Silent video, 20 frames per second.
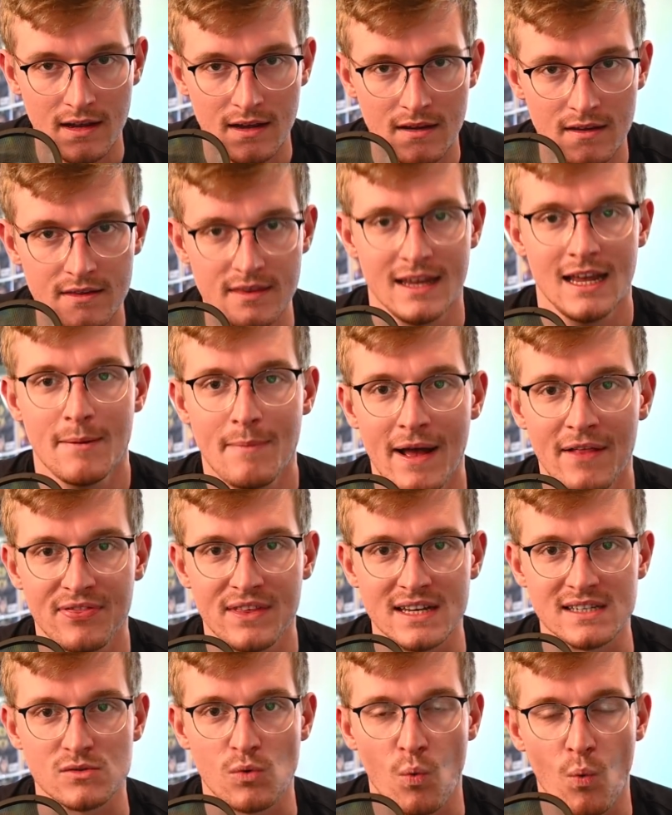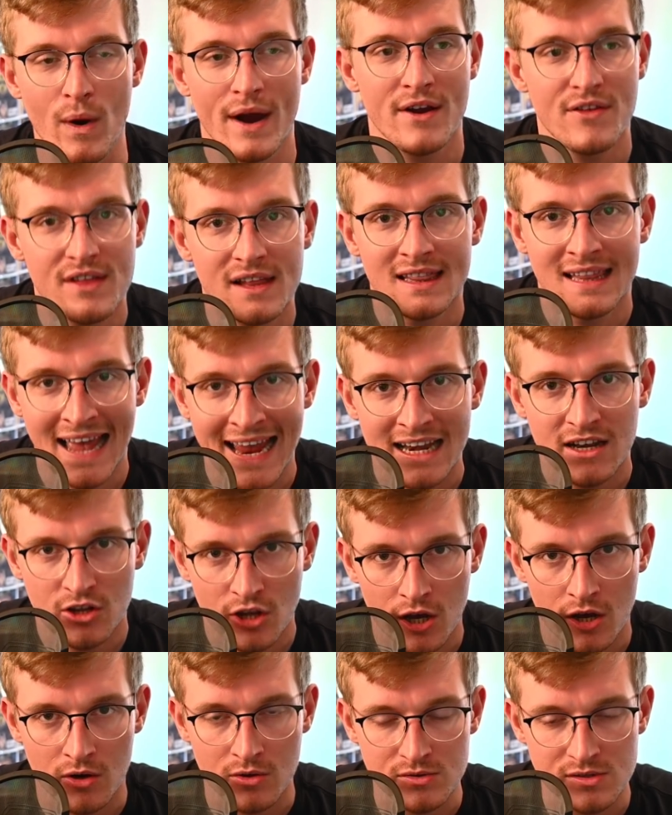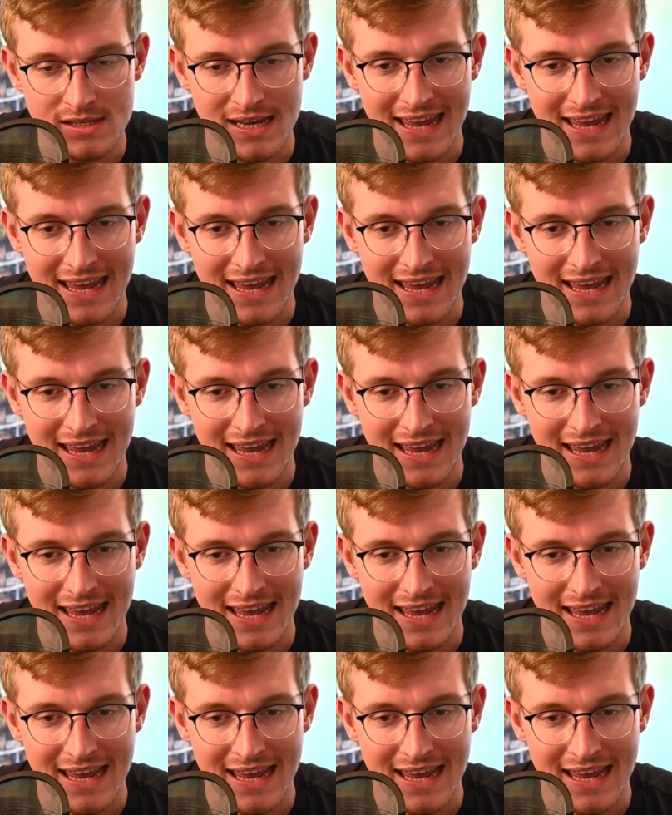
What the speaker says: Think about this. Where the light goes,